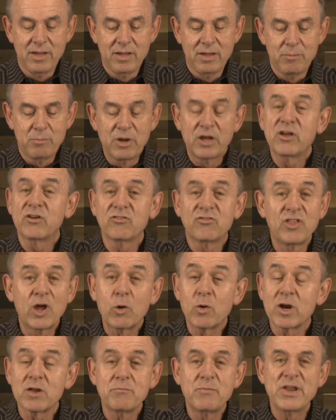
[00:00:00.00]
because there
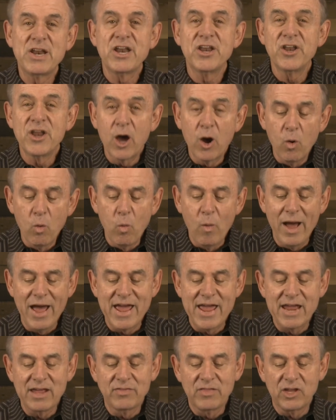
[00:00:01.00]
would have been no
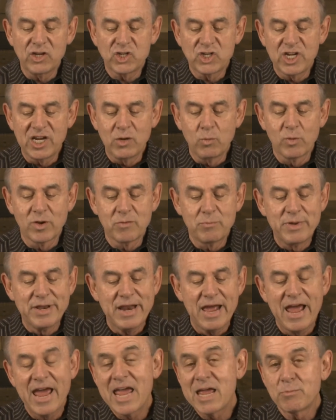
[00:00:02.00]
way that she would have been
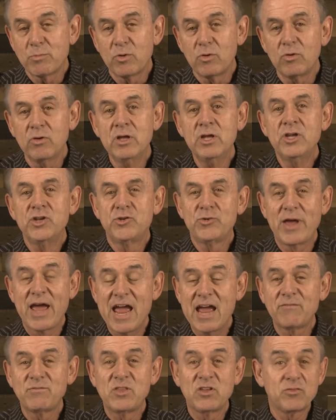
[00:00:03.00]
able to
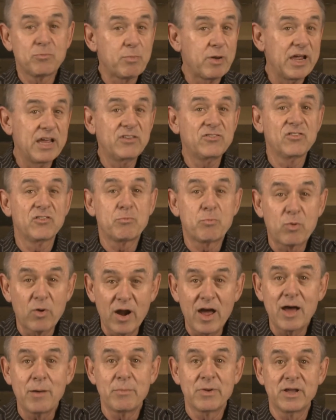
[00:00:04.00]
have this place of
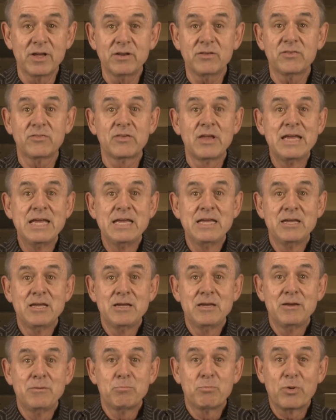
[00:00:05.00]
prominence,
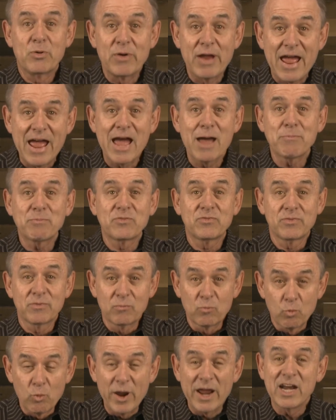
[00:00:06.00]
perhaps
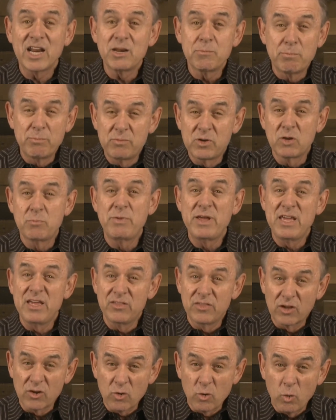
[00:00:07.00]
ready to be
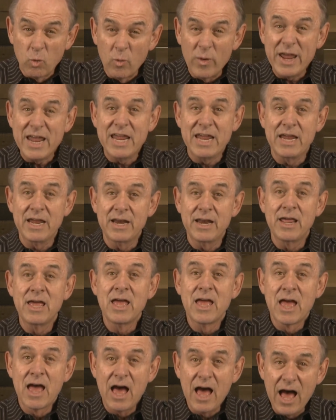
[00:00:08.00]
the queen
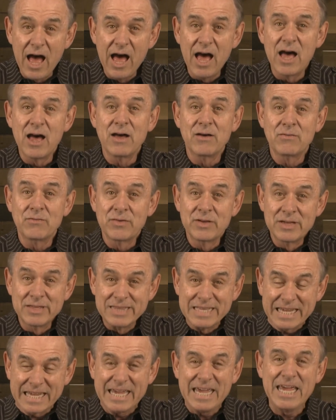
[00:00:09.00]
of
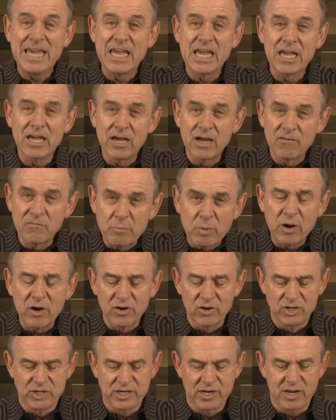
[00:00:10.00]
the king of
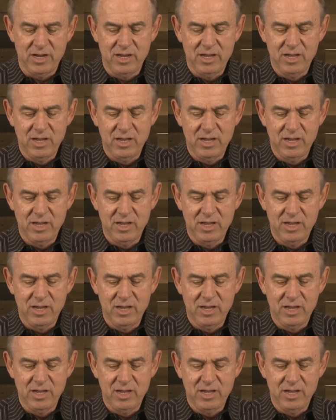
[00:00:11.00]
Persia.